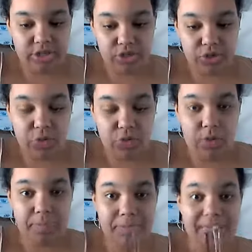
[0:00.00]
These are
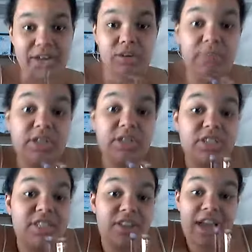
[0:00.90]
my
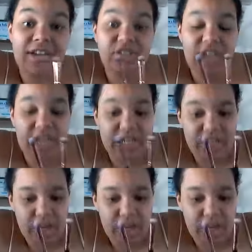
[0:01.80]
2 blender brushes.